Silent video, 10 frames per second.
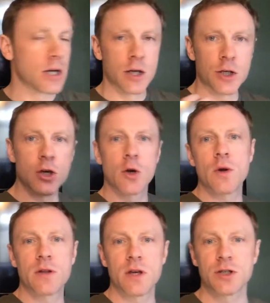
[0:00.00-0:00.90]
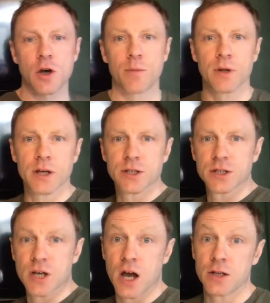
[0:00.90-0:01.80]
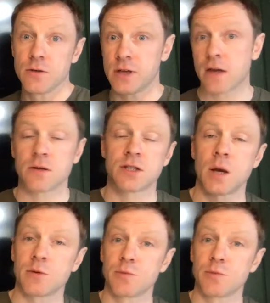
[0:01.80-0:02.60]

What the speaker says: You go into these sort of places and you get those samples,